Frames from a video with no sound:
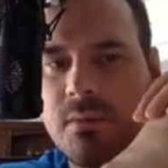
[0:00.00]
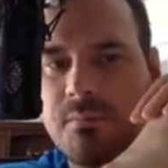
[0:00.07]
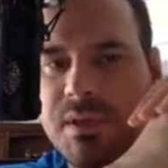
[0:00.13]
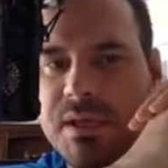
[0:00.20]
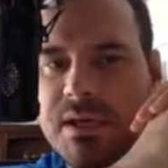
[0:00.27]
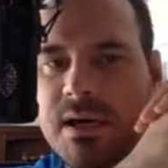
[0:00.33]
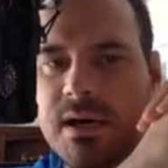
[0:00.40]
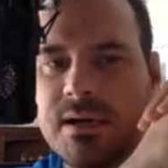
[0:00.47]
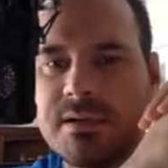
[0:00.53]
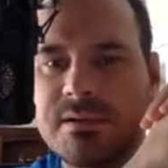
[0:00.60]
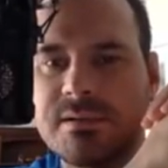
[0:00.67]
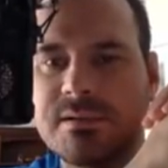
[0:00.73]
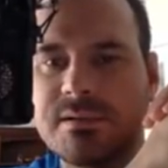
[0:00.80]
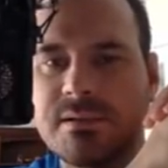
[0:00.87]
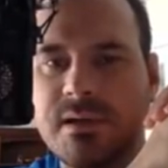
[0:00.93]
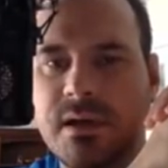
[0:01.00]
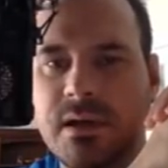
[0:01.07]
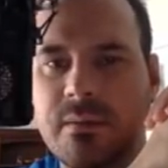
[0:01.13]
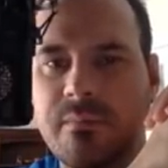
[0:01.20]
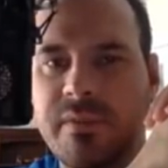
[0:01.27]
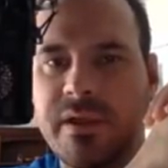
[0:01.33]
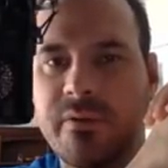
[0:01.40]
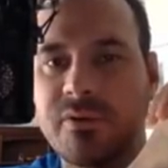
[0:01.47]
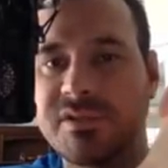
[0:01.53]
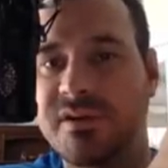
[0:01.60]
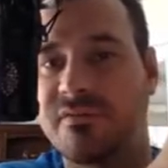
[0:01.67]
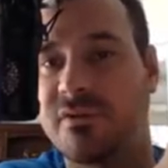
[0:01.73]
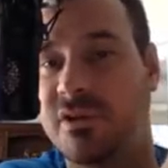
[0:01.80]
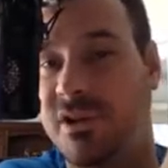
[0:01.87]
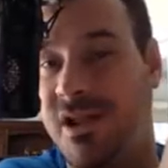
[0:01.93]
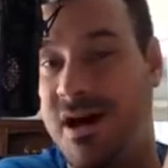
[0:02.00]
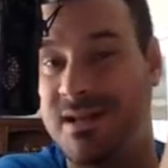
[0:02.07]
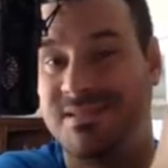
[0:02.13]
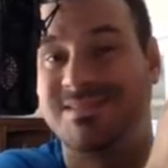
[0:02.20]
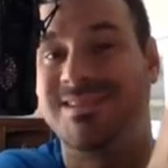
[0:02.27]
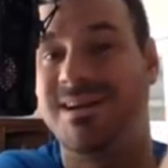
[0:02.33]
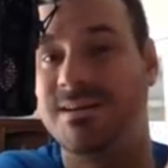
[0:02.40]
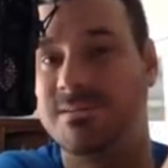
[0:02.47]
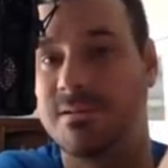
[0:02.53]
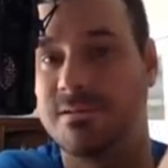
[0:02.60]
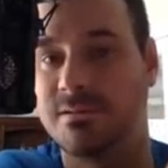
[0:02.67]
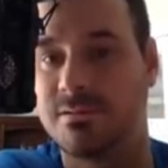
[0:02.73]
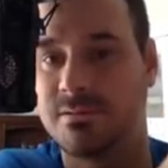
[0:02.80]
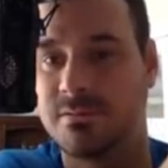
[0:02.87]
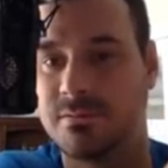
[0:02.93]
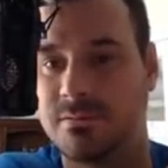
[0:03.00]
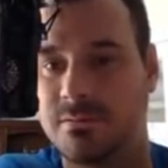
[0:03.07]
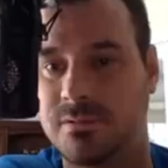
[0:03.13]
because they were different lot sizes.